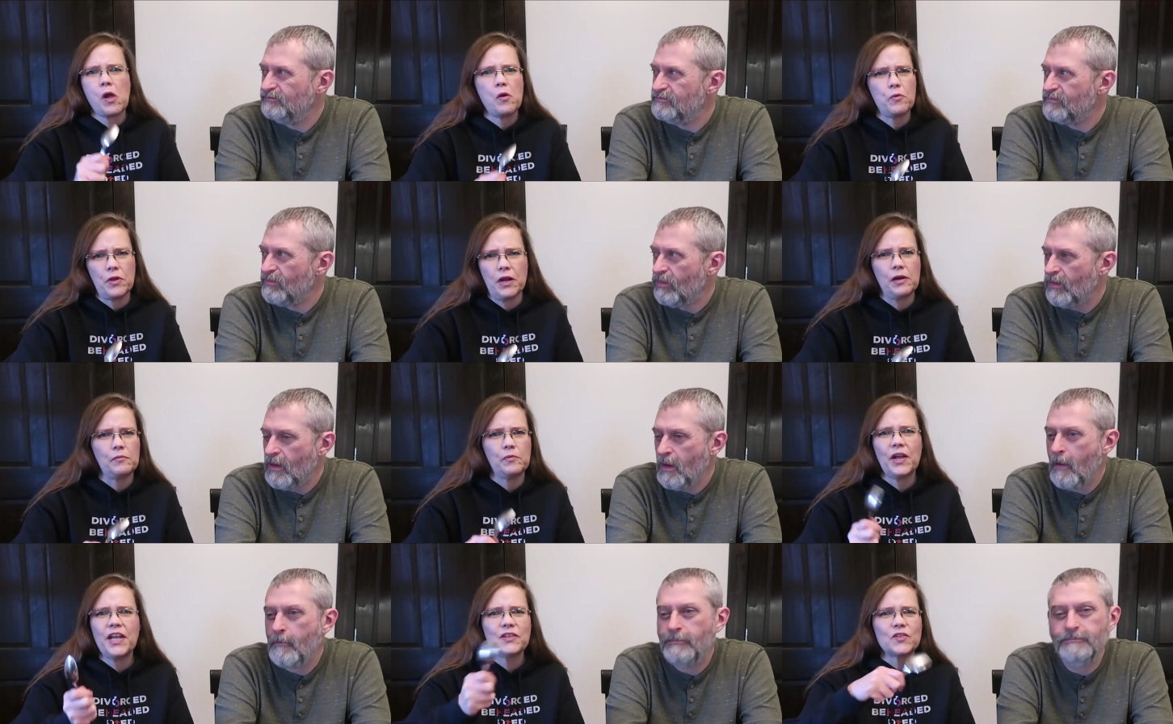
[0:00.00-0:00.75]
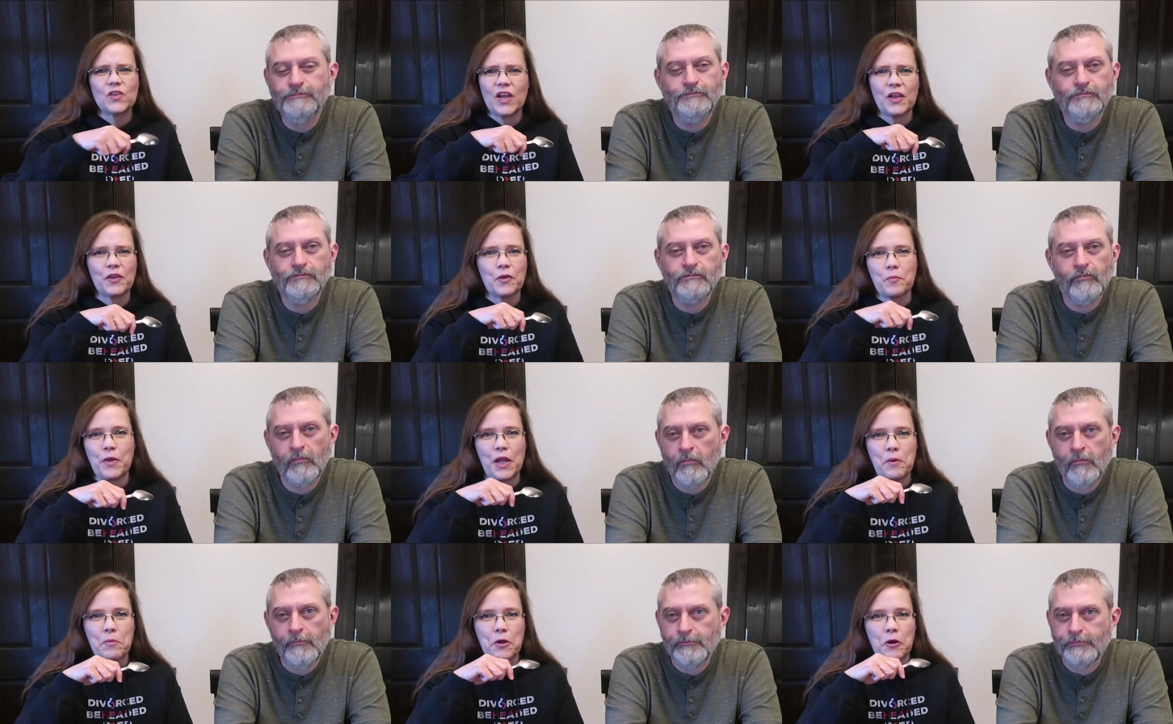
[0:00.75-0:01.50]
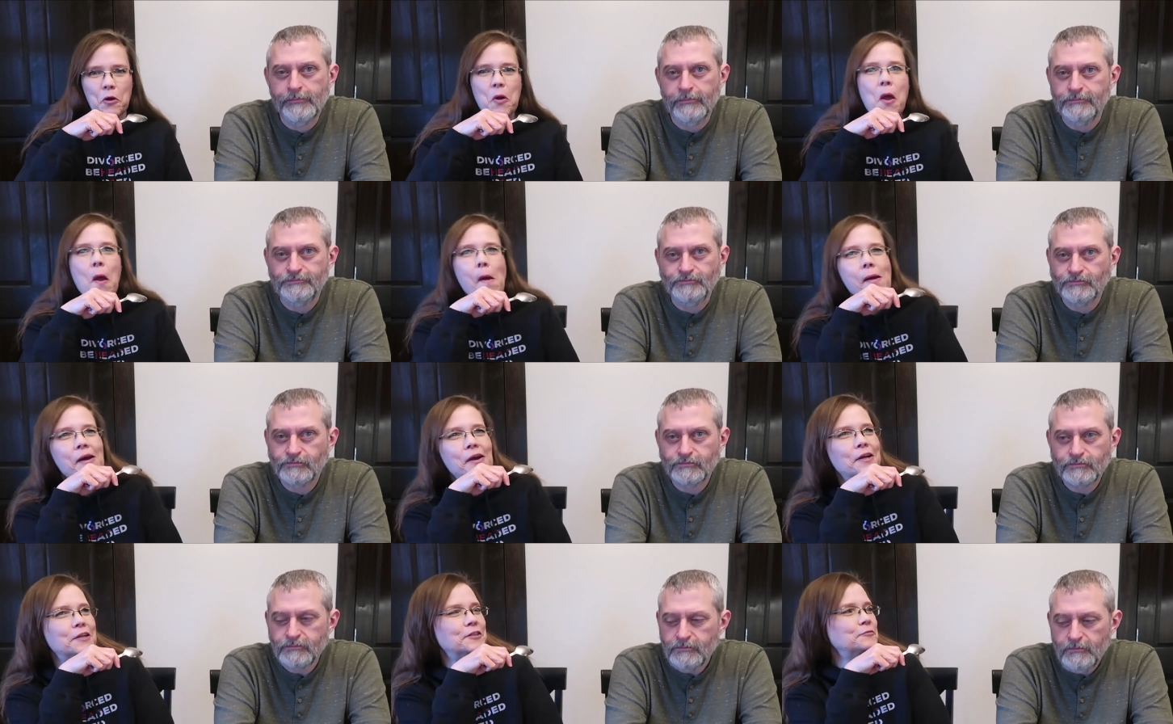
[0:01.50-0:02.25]
Speaker 1: Oh yeah, hands down the peanut
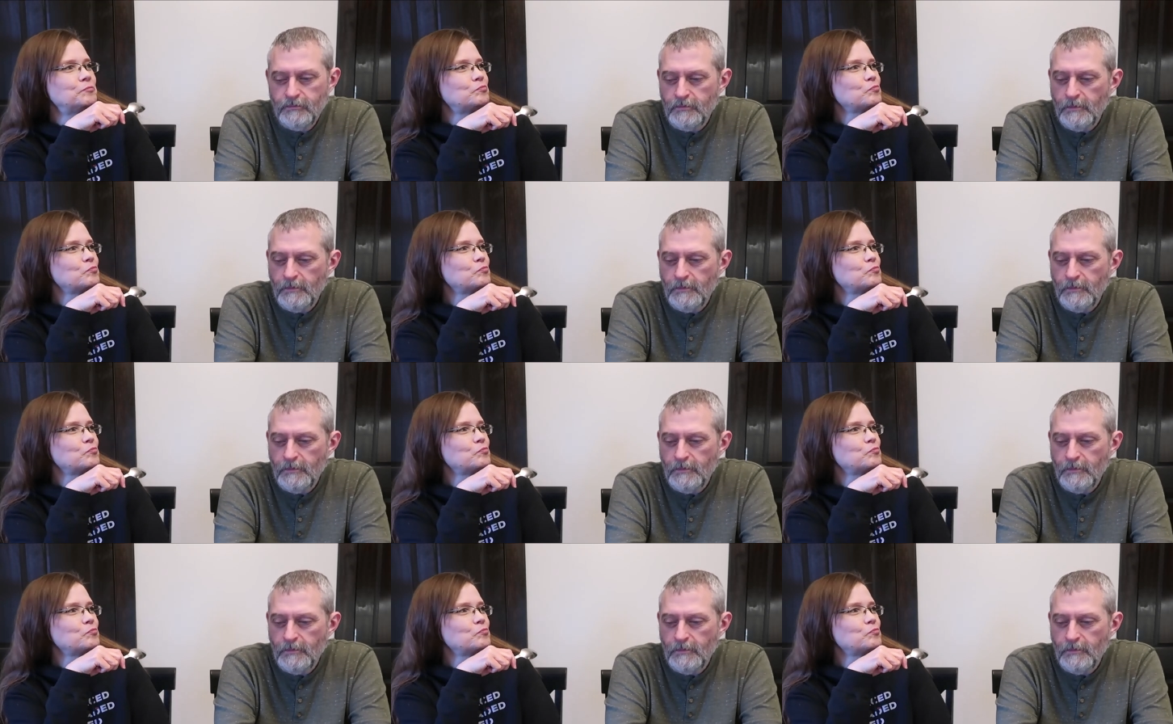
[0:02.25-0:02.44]
butter.